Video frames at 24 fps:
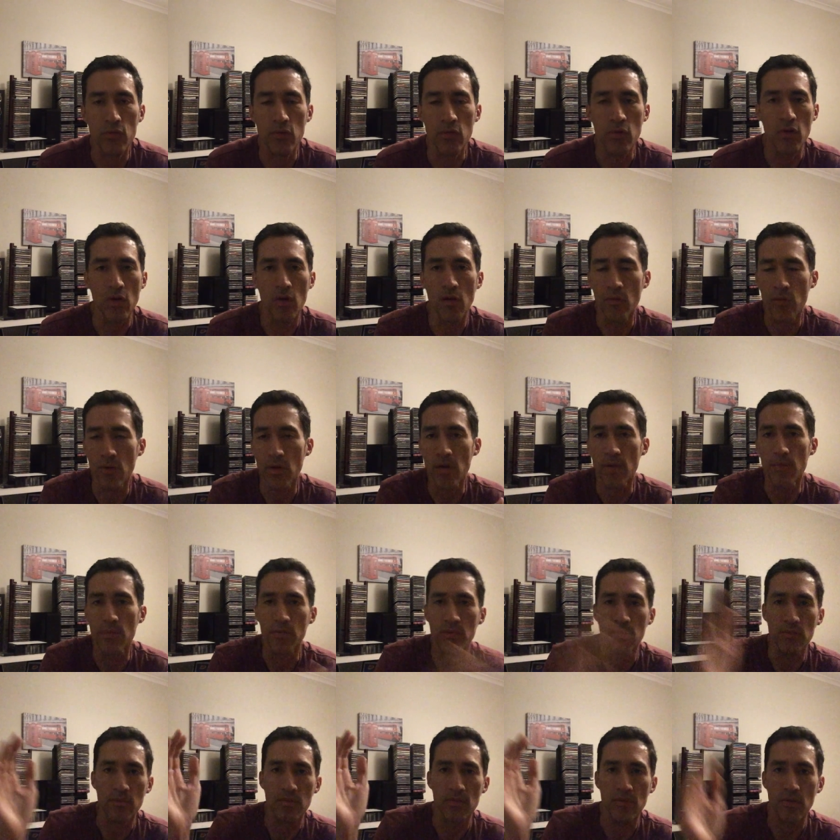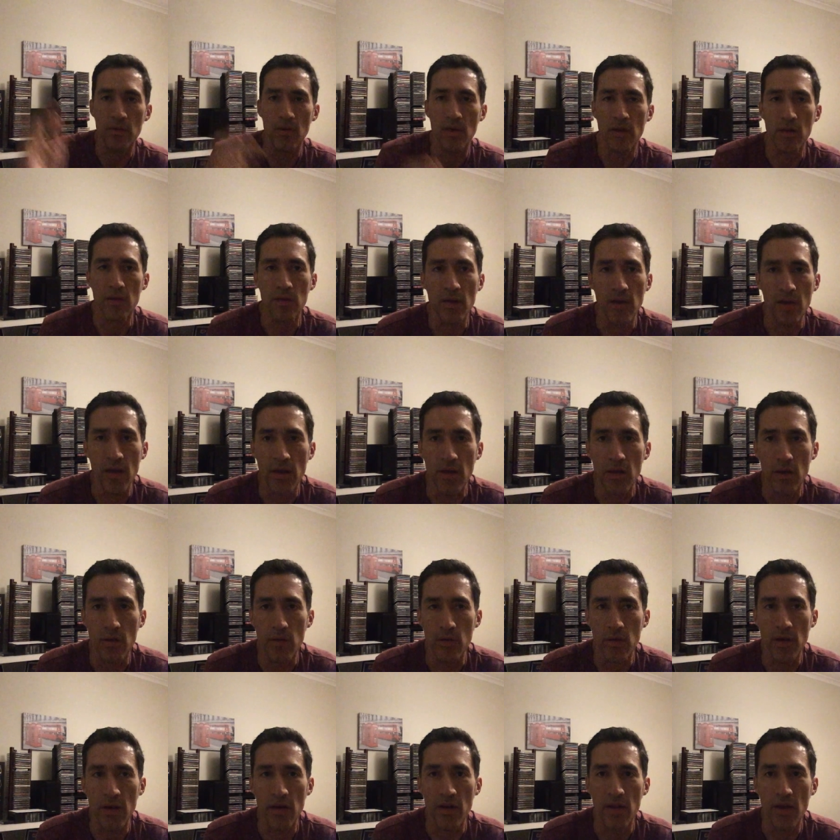to go uh, in
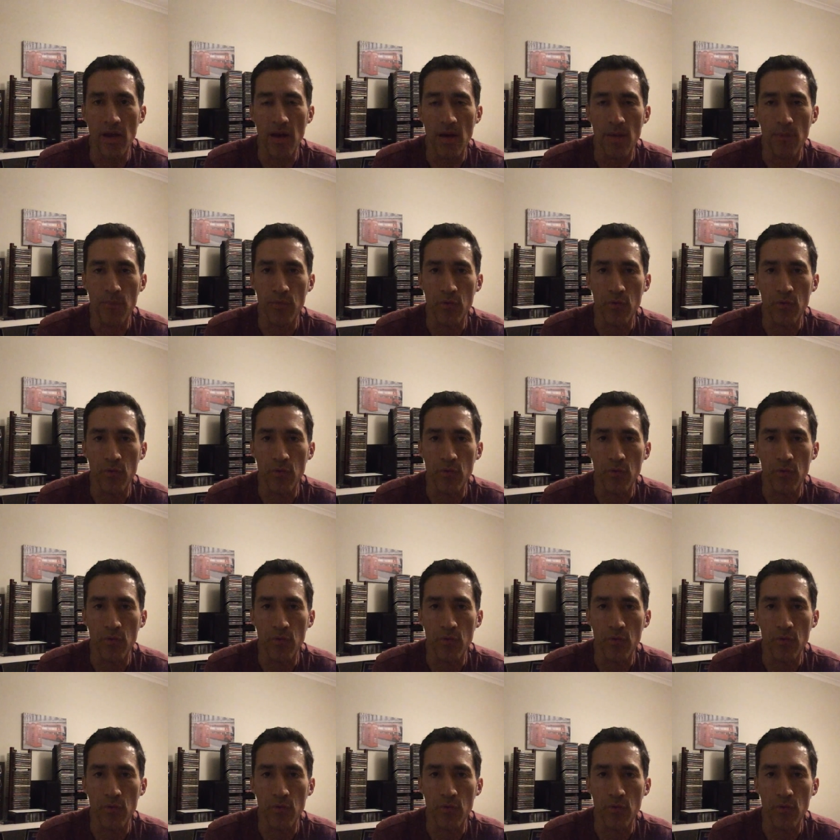in, in uh,